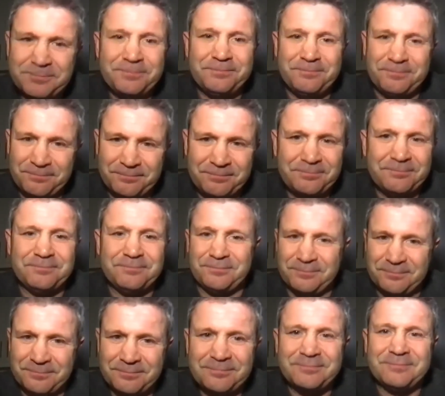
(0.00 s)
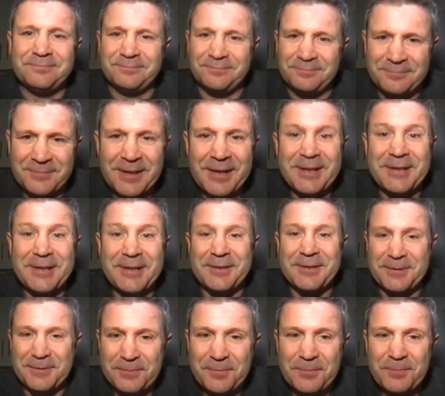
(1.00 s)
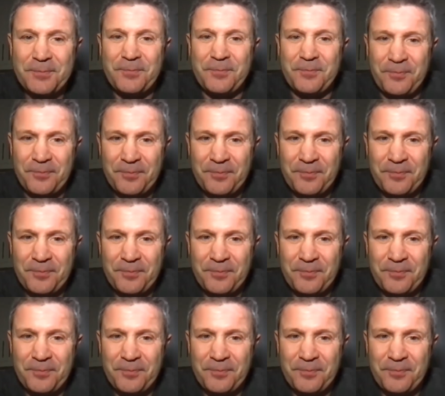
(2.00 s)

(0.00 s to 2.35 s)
one of those things. But going out there and doing it